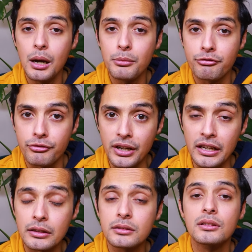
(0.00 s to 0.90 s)
I'm
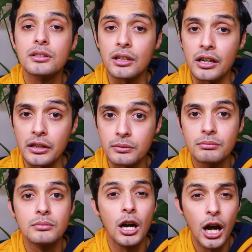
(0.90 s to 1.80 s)
afraid not.
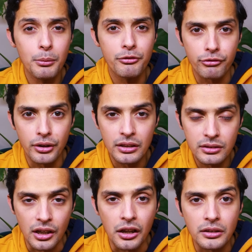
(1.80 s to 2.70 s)
I'm afraid
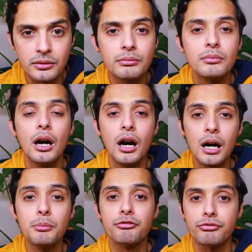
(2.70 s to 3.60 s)
not.
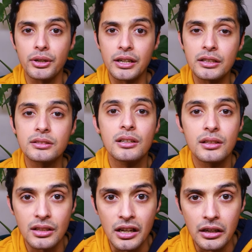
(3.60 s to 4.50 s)
I'm afraid
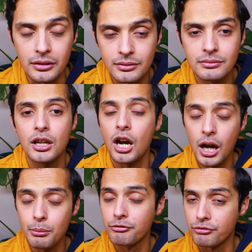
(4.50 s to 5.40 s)
not.
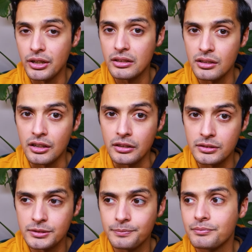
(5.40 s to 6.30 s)
I'm afraid
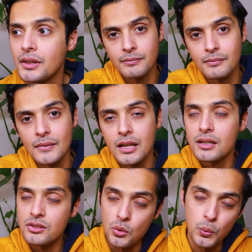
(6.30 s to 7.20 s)
not.
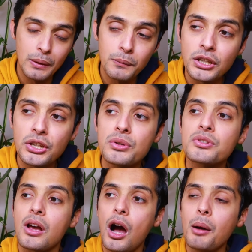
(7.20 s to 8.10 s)
So when we
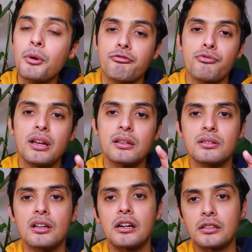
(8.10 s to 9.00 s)
use I'm afraid
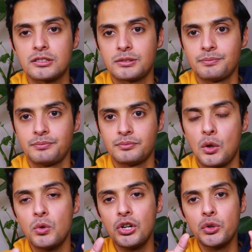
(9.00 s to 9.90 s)
not,
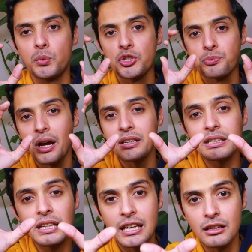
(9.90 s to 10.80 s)
we're
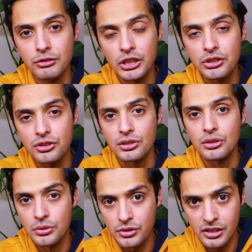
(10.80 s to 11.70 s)
responding negatively
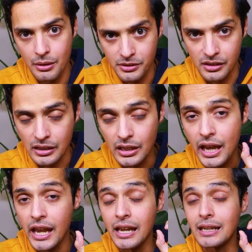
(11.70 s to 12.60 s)
to something,
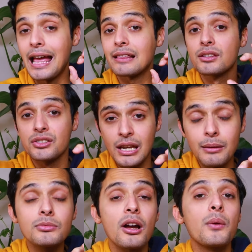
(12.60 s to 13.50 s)
and at the
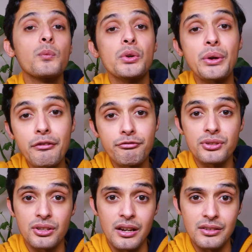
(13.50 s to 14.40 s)
same time we're
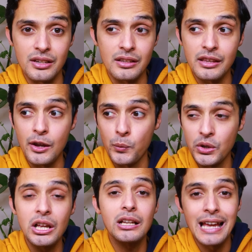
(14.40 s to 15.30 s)
emphasizing that
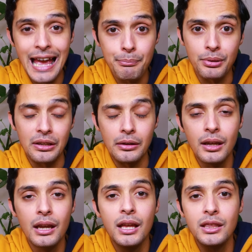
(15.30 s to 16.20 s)
we're not happy,
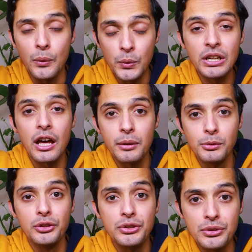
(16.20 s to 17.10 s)
that we're not
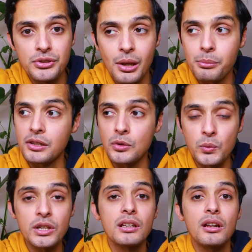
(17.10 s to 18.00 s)
able to do something,
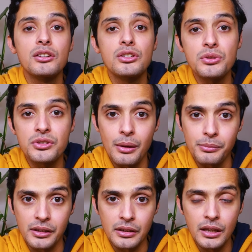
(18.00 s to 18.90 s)
we cannot do
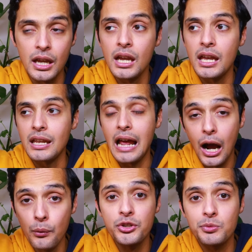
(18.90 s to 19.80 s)
something, and
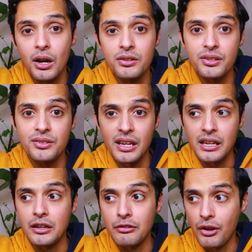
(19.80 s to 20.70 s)
our response is
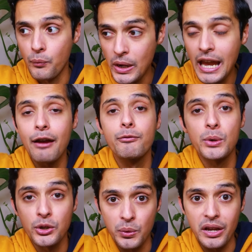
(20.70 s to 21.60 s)
negative, and we have
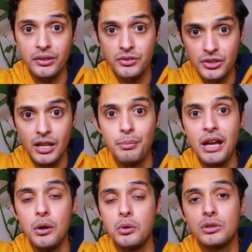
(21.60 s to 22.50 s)
regrets
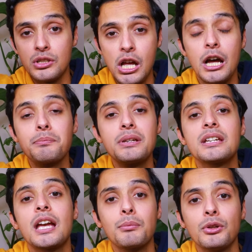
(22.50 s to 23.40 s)
about not
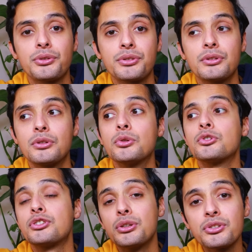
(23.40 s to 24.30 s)
being able to
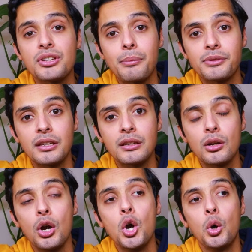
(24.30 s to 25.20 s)
do something